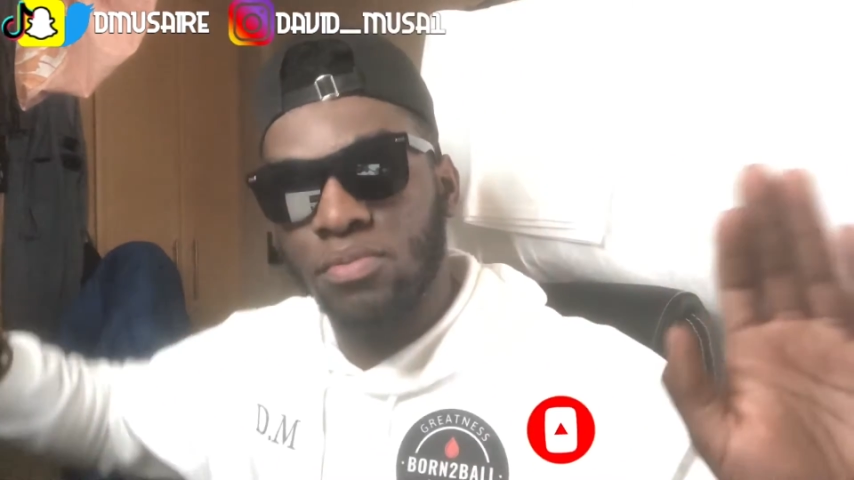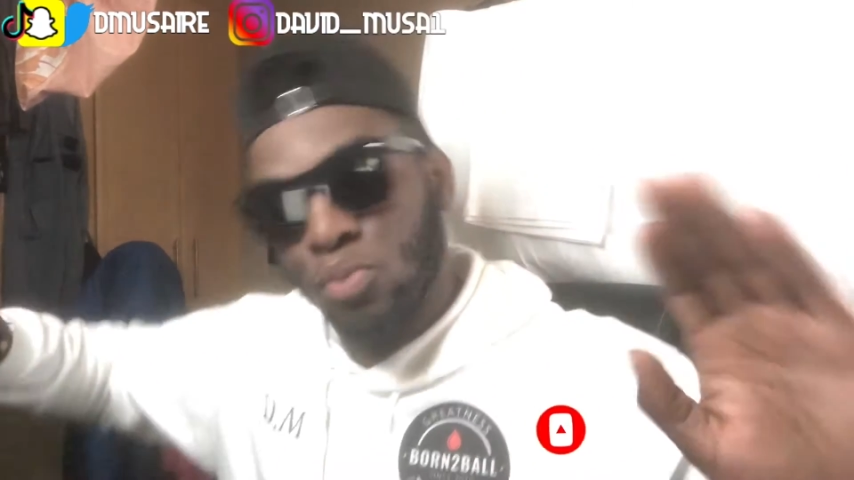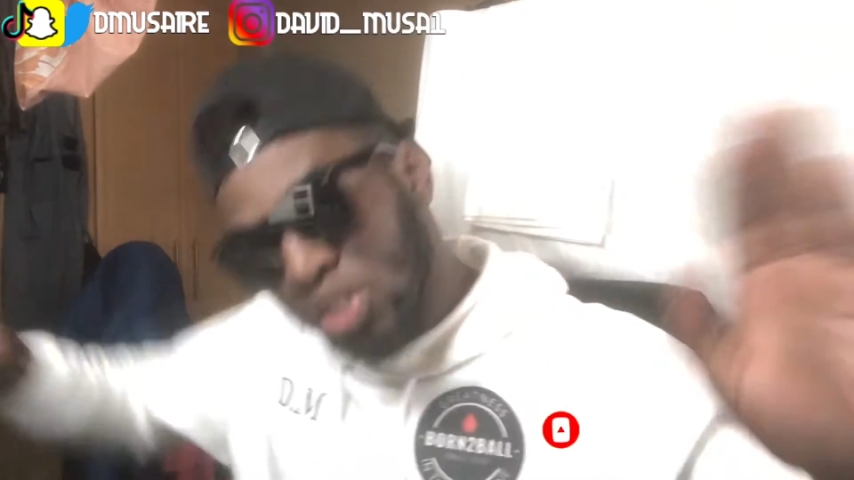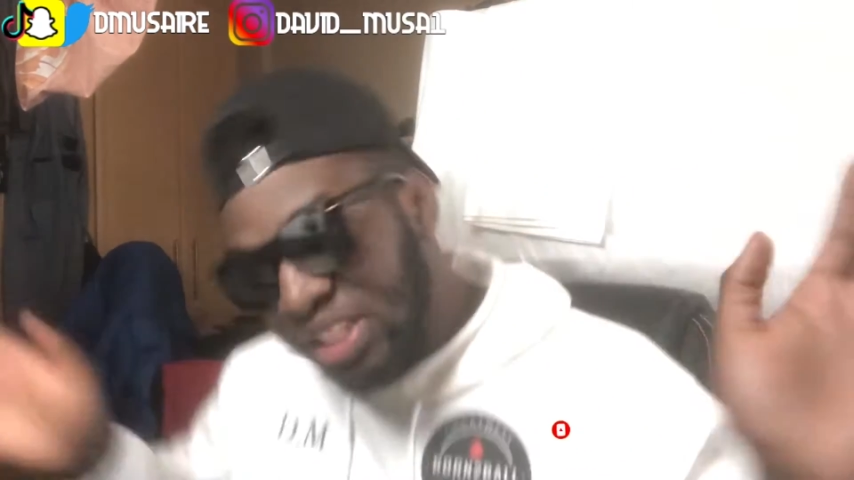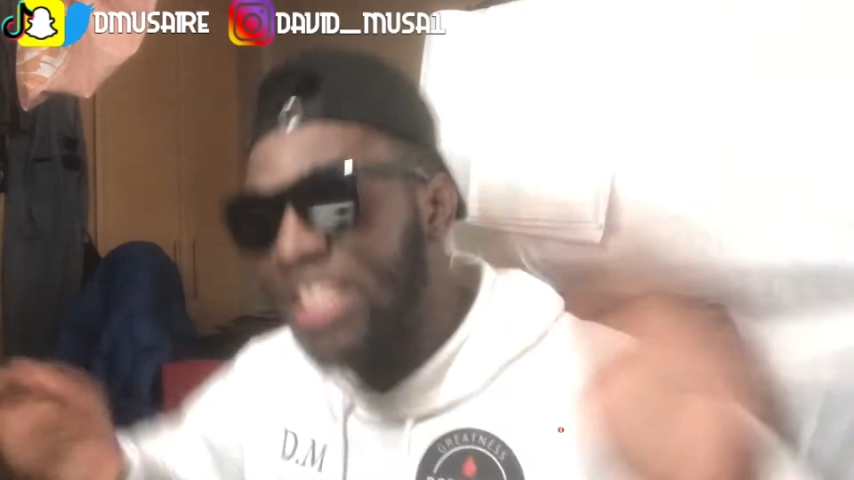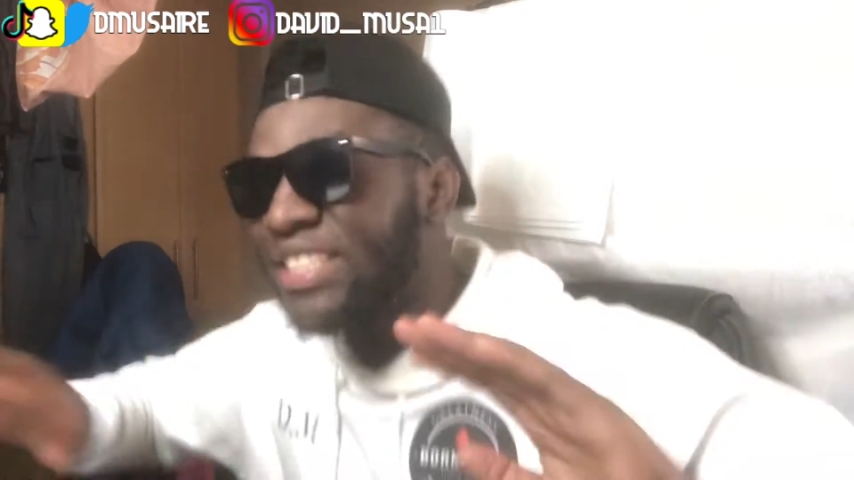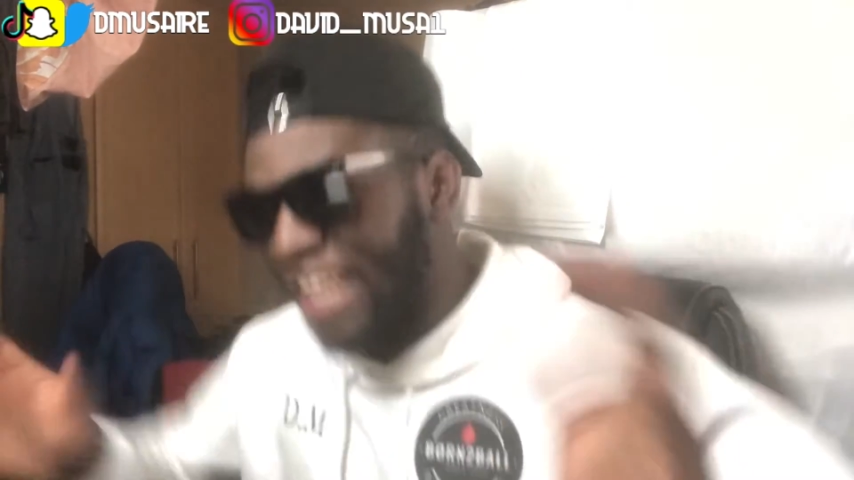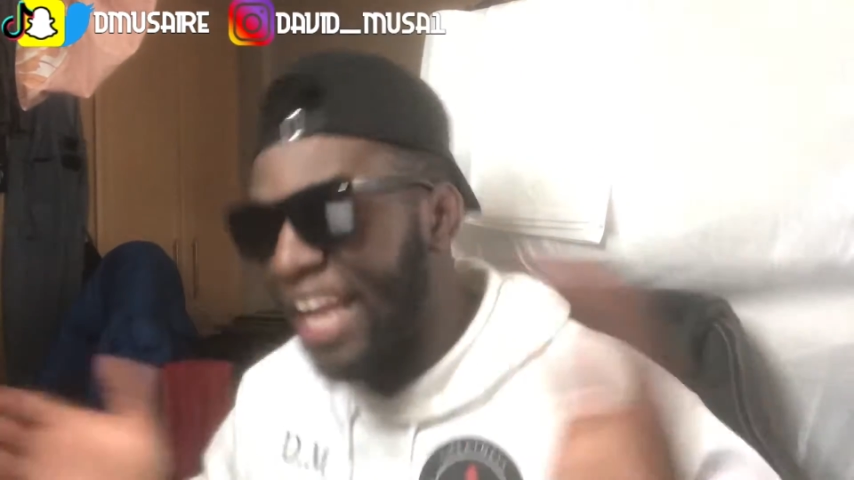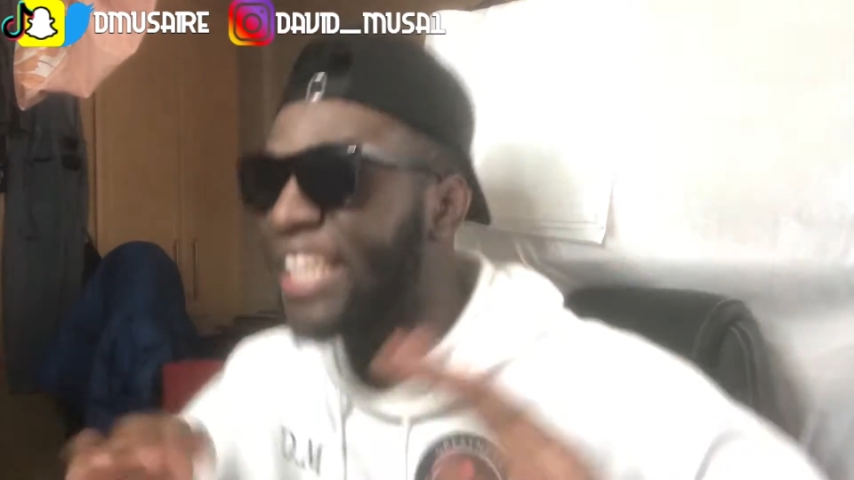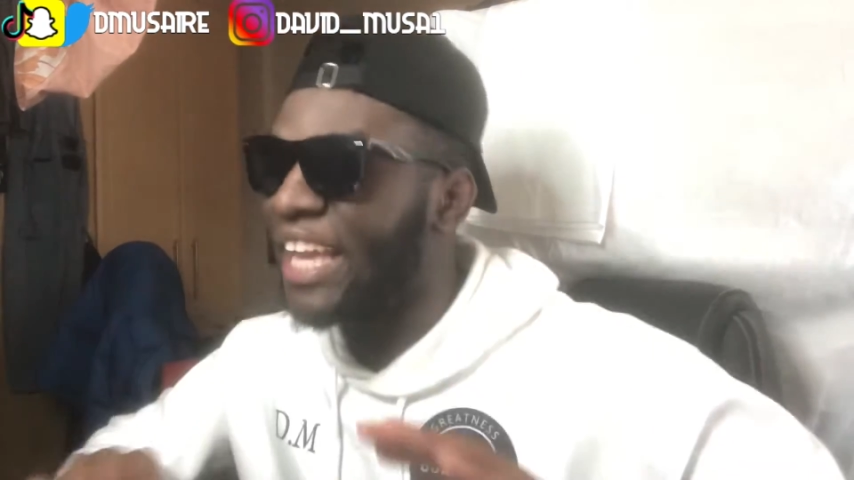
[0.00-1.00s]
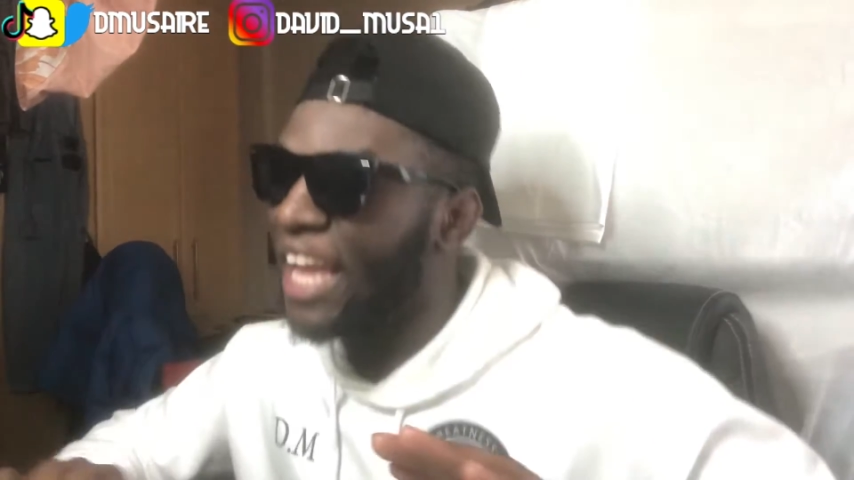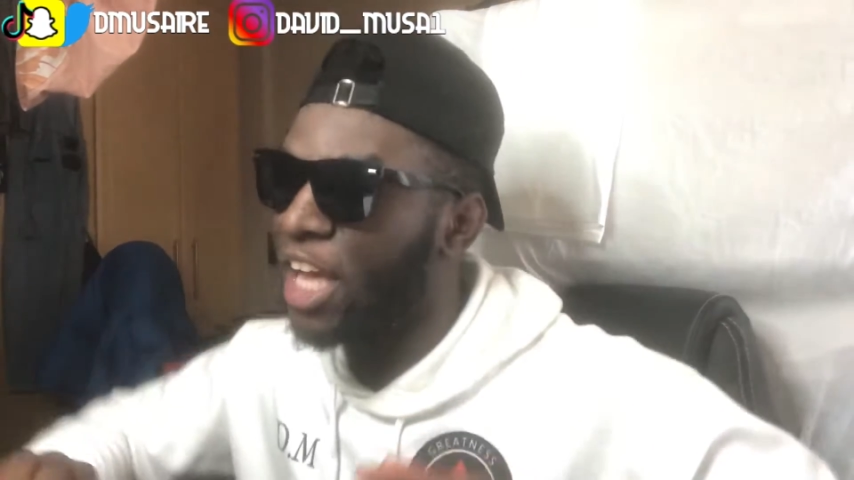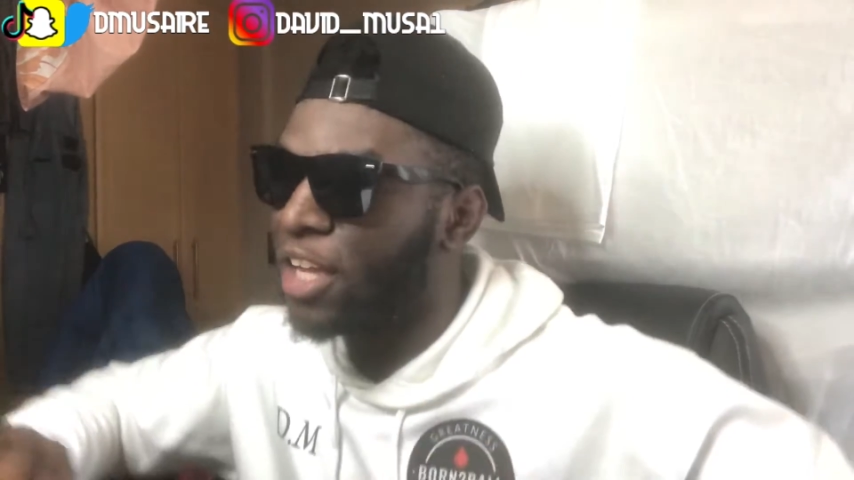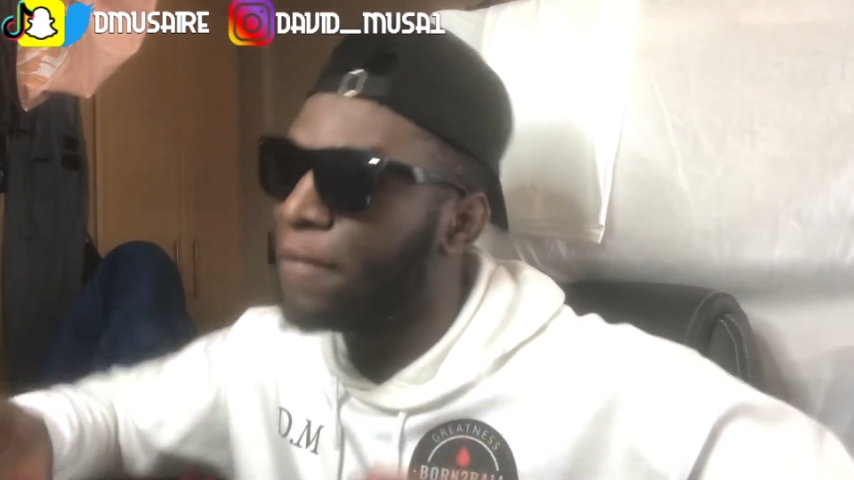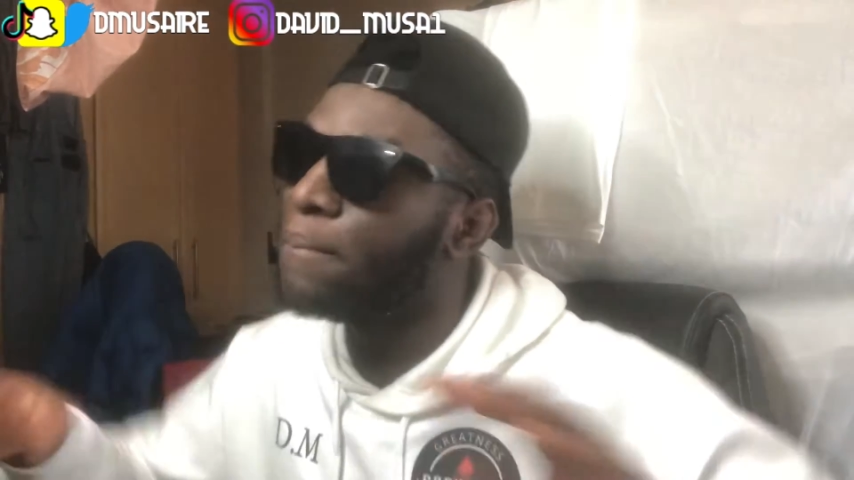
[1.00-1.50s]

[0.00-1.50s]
we'll still take it?